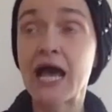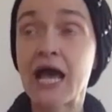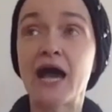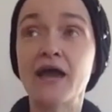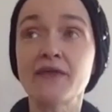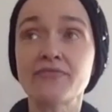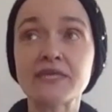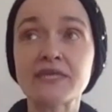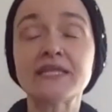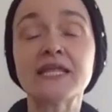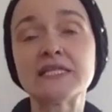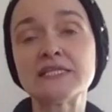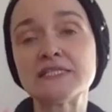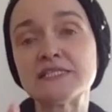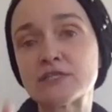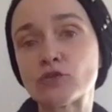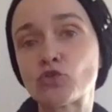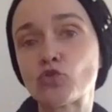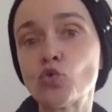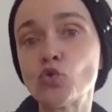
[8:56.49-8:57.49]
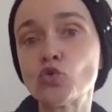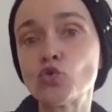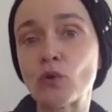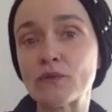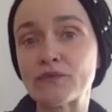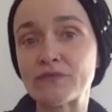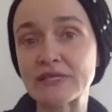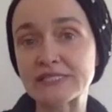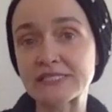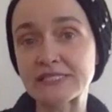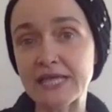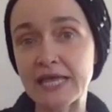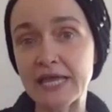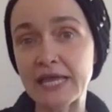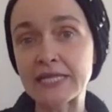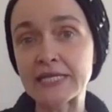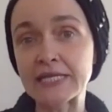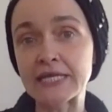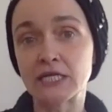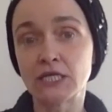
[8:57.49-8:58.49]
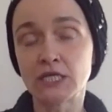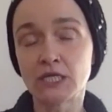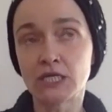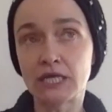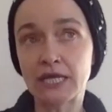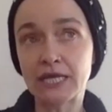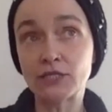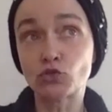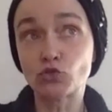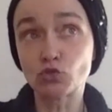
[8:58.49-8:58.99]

I think that it is a tool to understand and